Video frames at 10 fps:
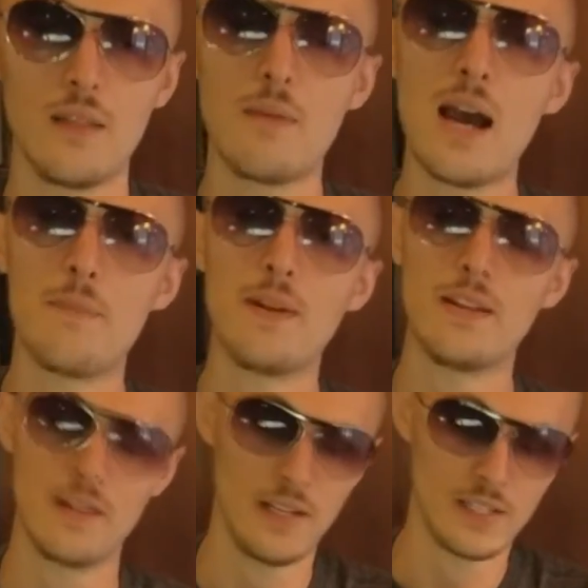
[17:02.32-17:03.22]
in my
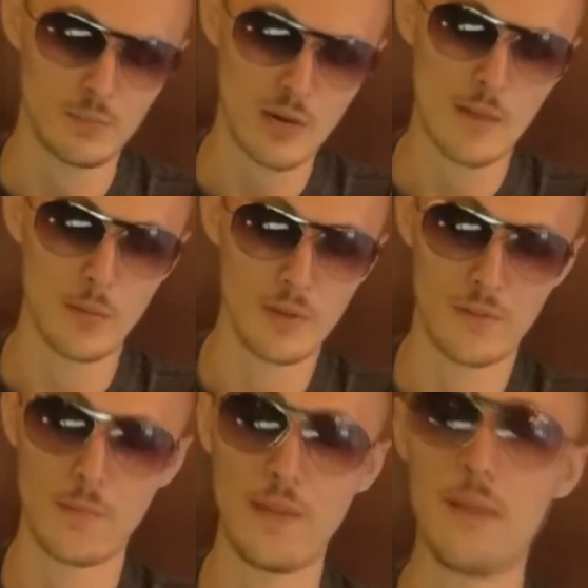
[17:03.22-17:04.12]
opinion, it's probably
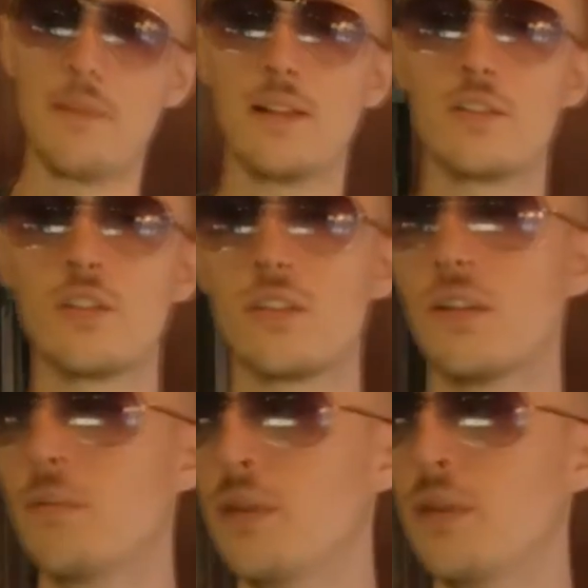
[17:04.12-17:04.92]
from them. That's just an